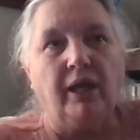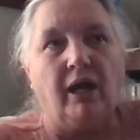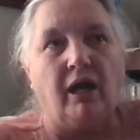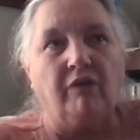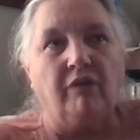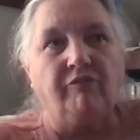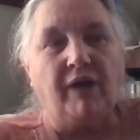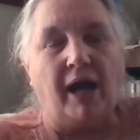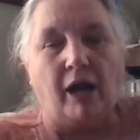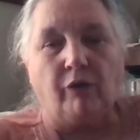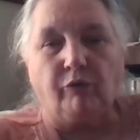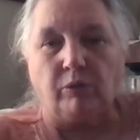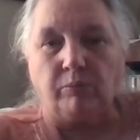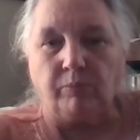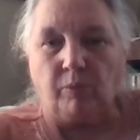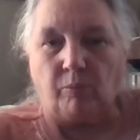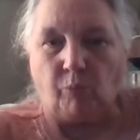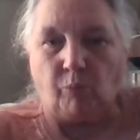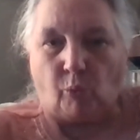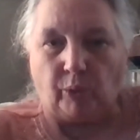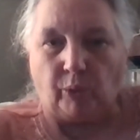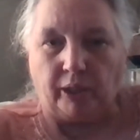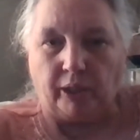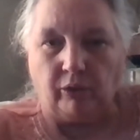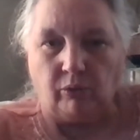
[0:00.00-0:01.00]
of Howard
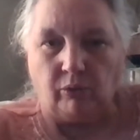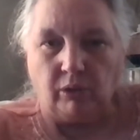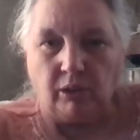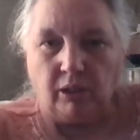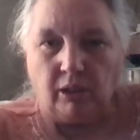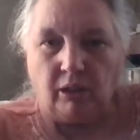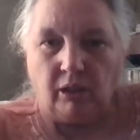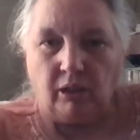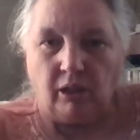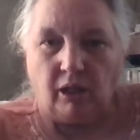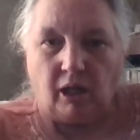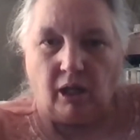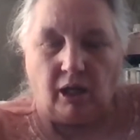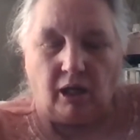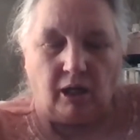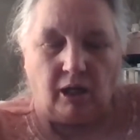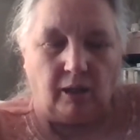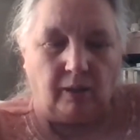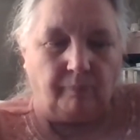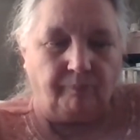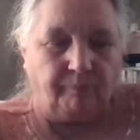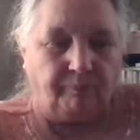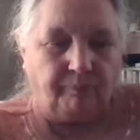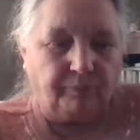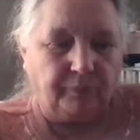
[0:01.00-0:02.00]
Memorial
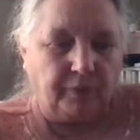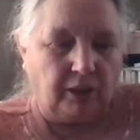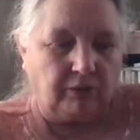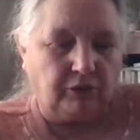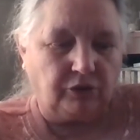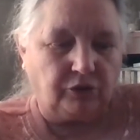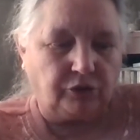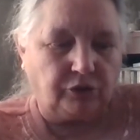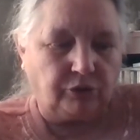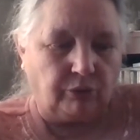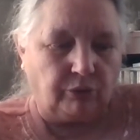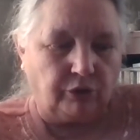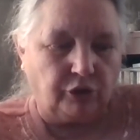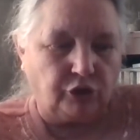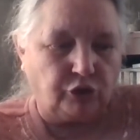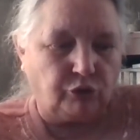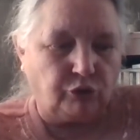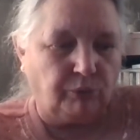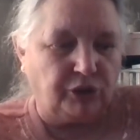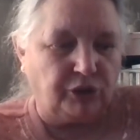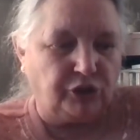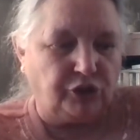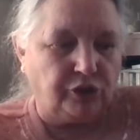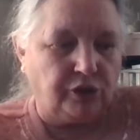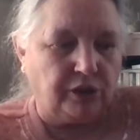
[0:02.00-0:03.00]
Church,
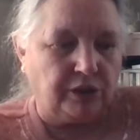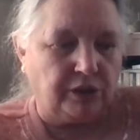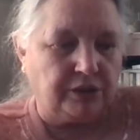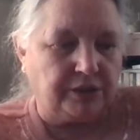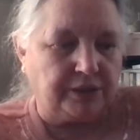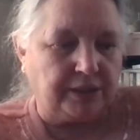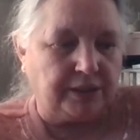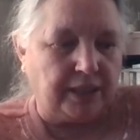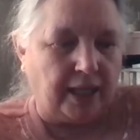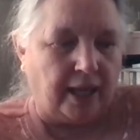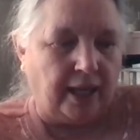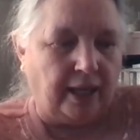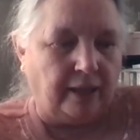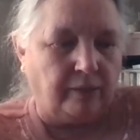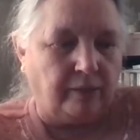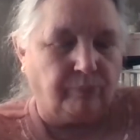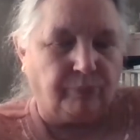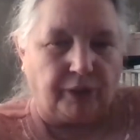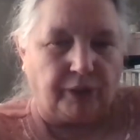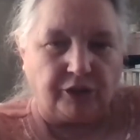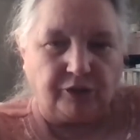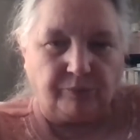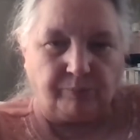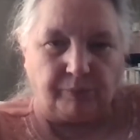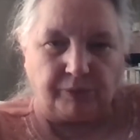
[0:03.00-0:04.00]
which is a
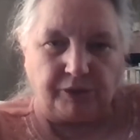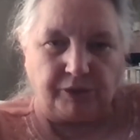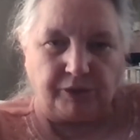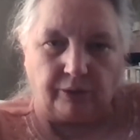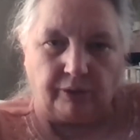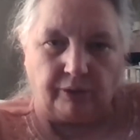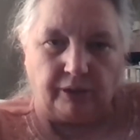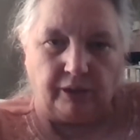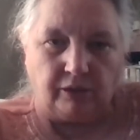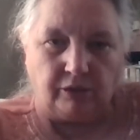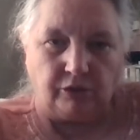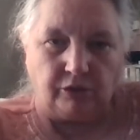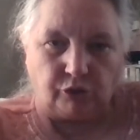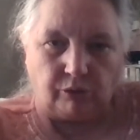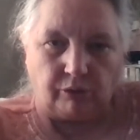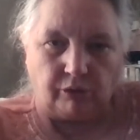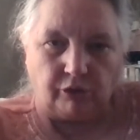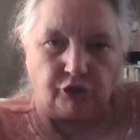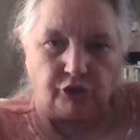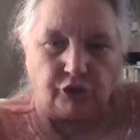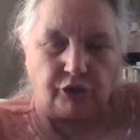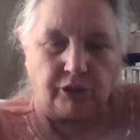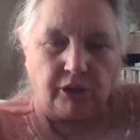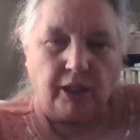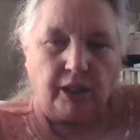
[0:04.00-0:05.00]
Presbyterian
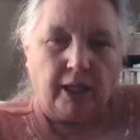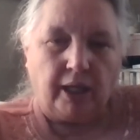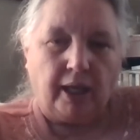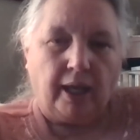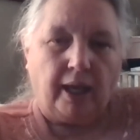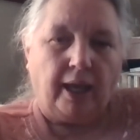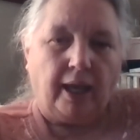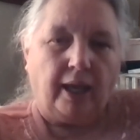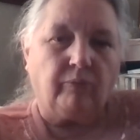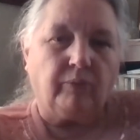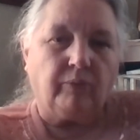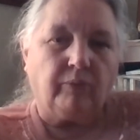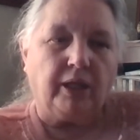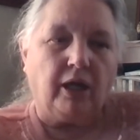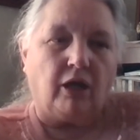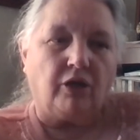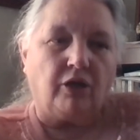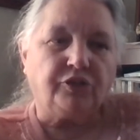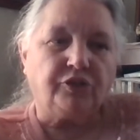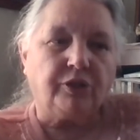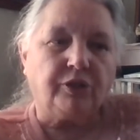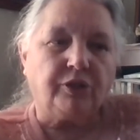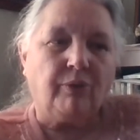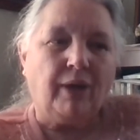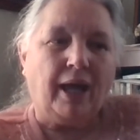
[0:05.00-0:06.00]
church. And we
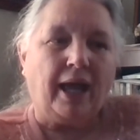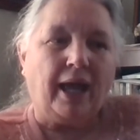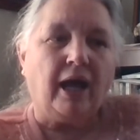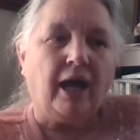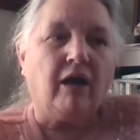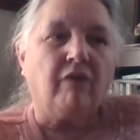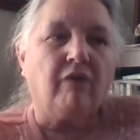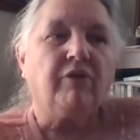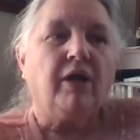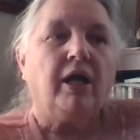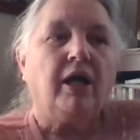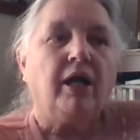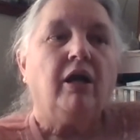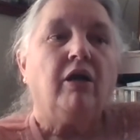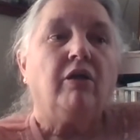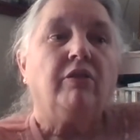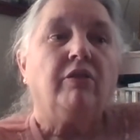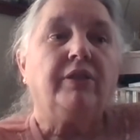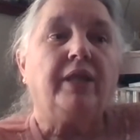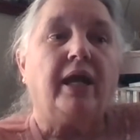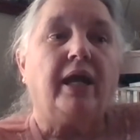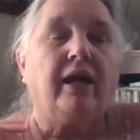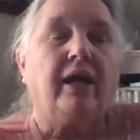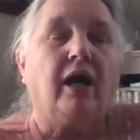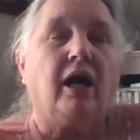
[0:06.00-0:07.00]
also have
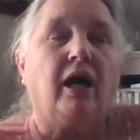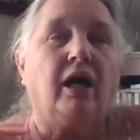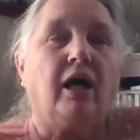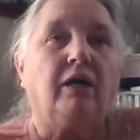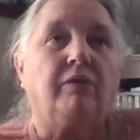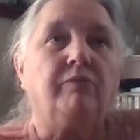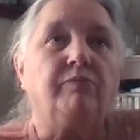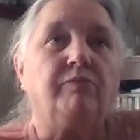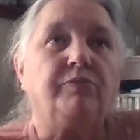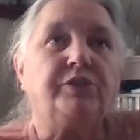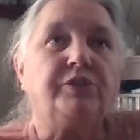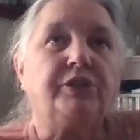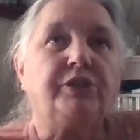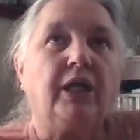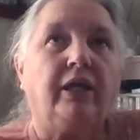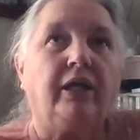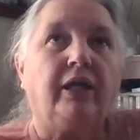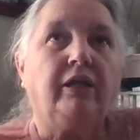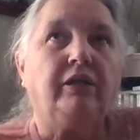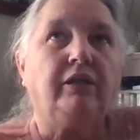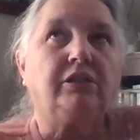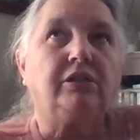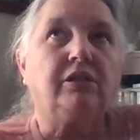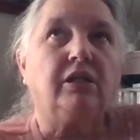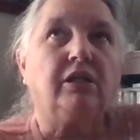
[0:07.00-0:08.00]
the
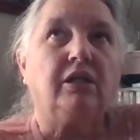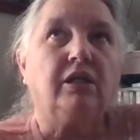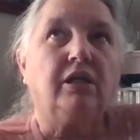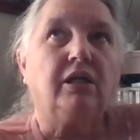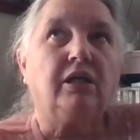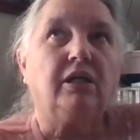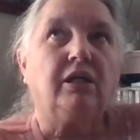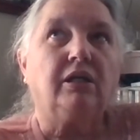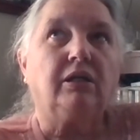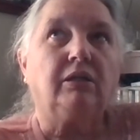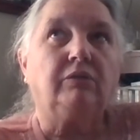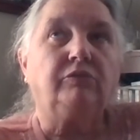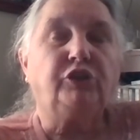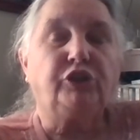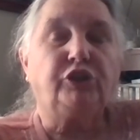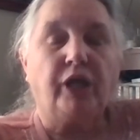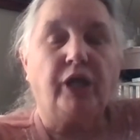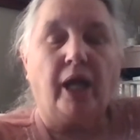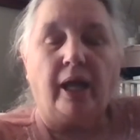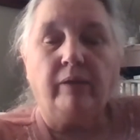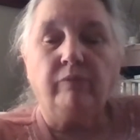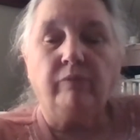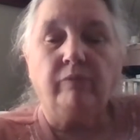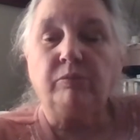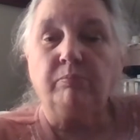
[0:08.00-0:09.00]
St.
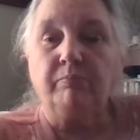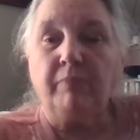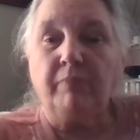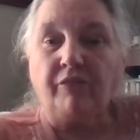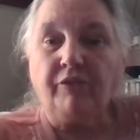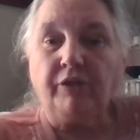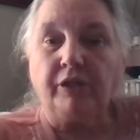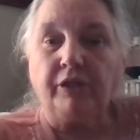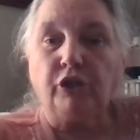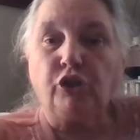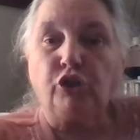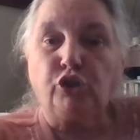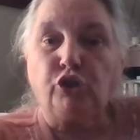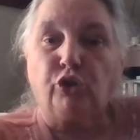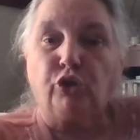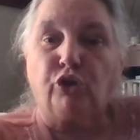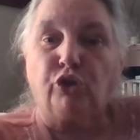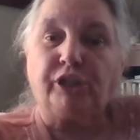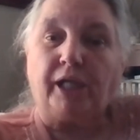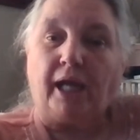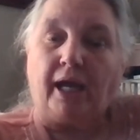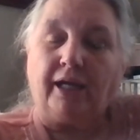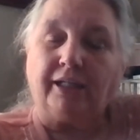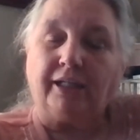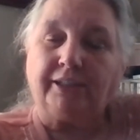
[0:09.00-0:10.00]
James Methodist Church